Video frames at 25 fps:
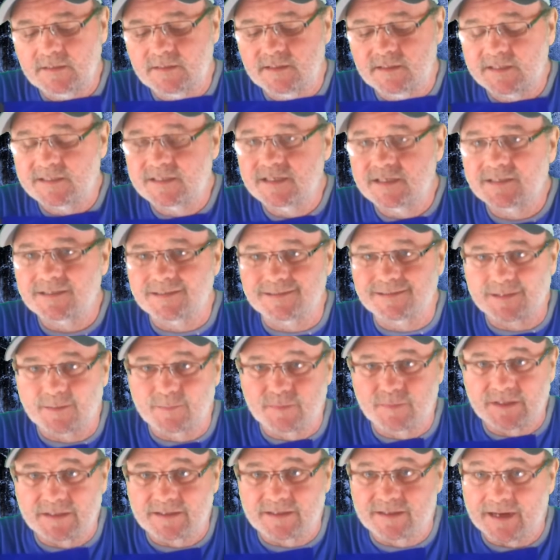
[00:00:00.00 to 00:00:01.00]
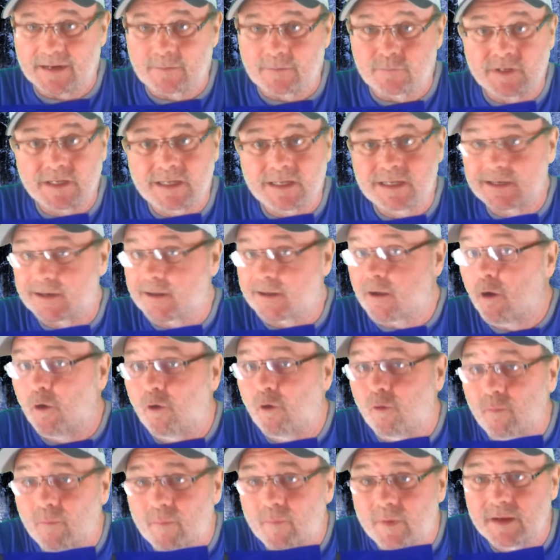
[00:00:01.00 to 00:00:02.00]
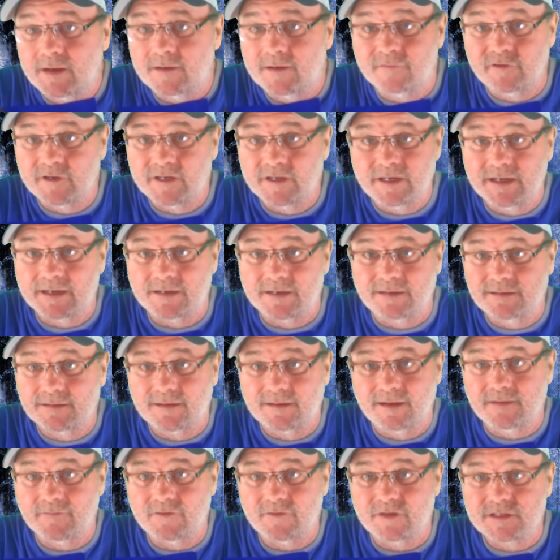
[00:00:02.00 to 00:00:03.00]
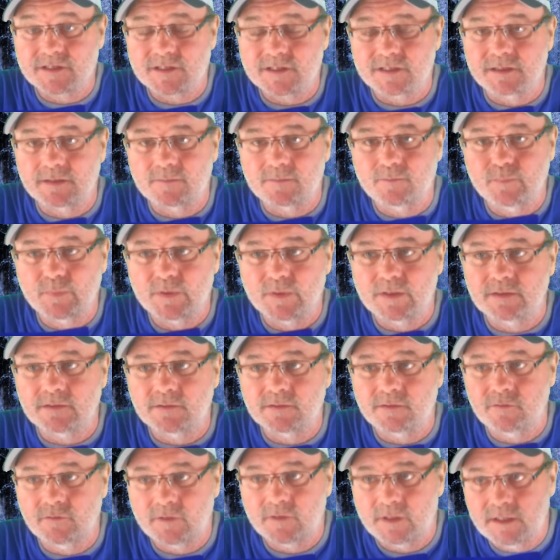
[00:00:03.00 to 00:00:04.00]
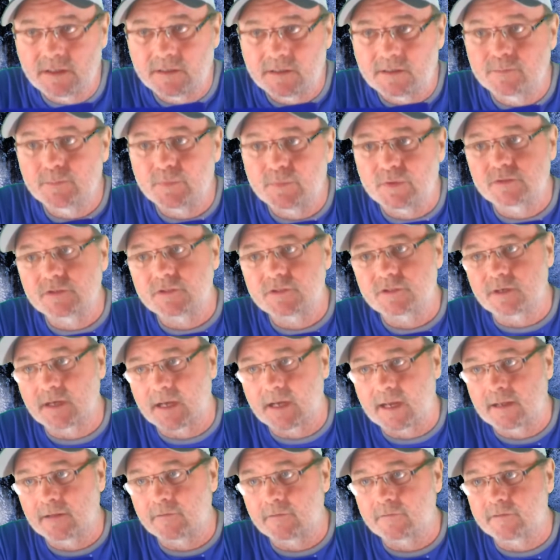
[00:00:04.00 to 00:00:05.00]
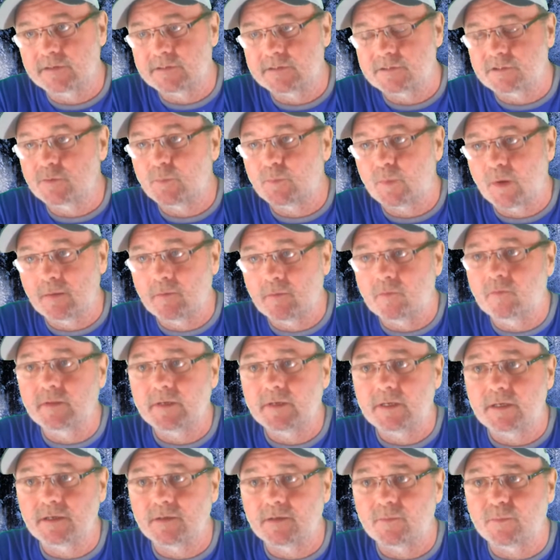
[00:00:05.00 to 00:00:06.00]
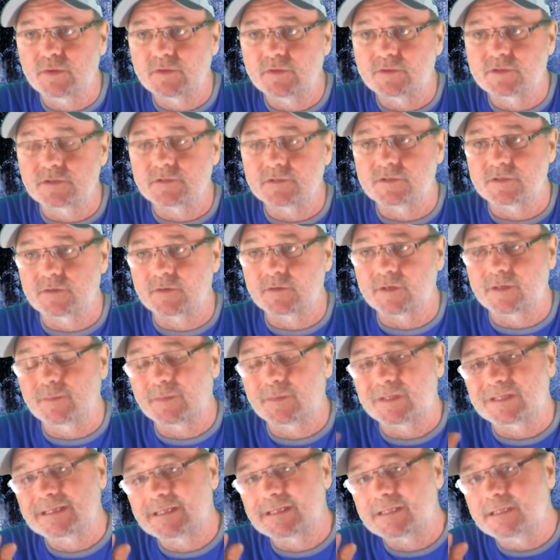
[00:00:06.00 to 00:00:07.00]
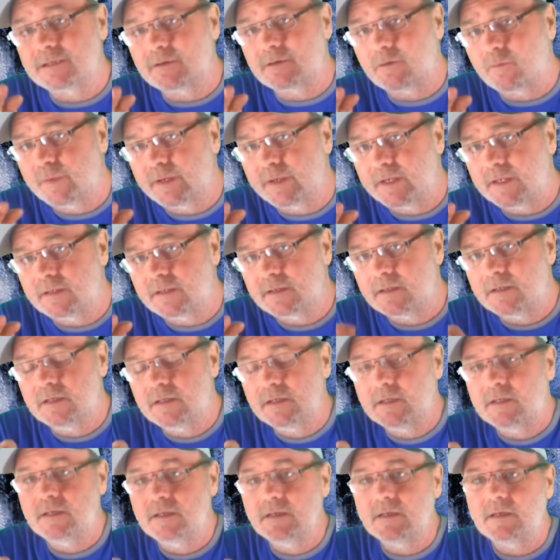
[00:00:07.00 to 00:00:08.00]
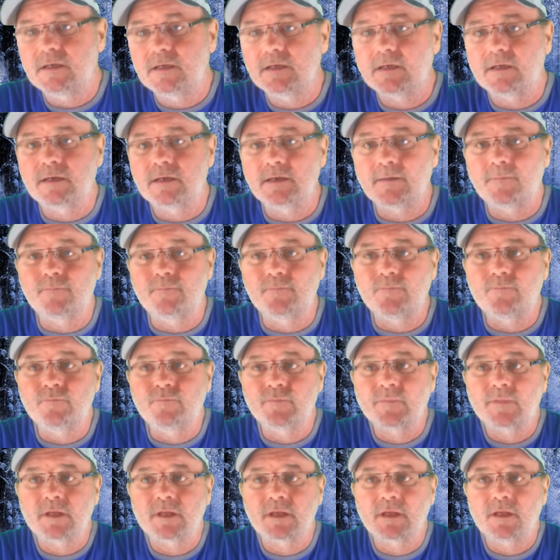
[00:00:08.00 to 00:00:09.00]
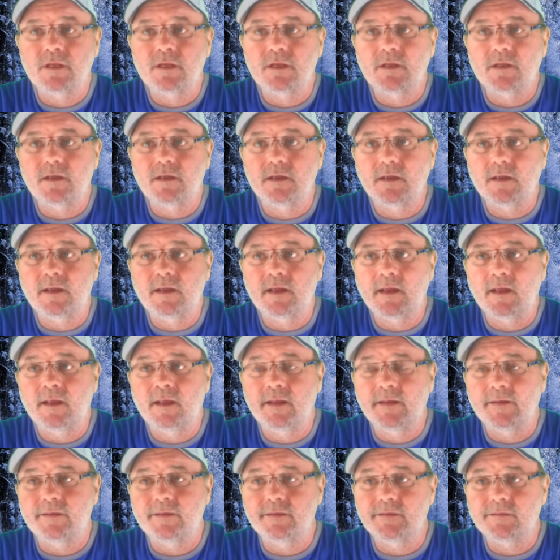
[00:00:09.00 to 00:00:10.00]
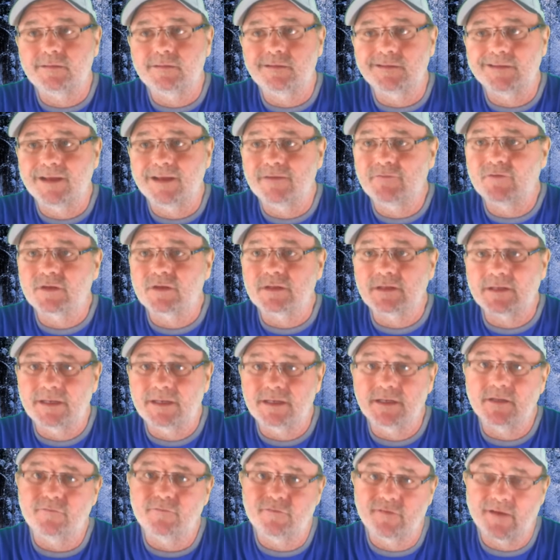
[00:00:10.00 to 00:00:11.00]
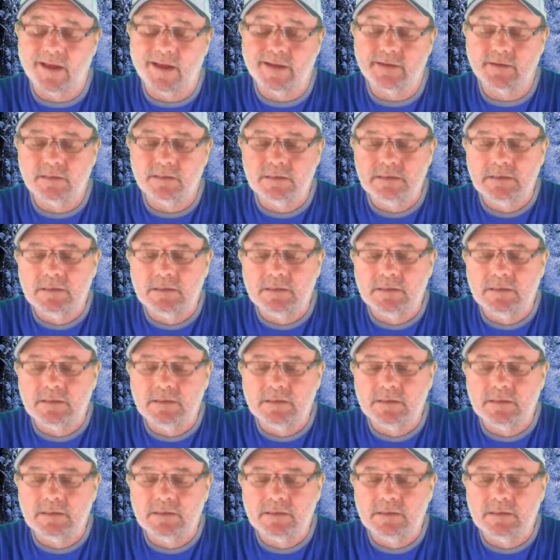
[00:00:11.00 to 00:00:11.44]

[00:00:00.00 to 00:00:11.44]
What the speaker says: This isn't something that I would eat at home every day, obviously, but you need to boost your calories. You probably need to boost your sodium a little bit, and you definitely need the fat.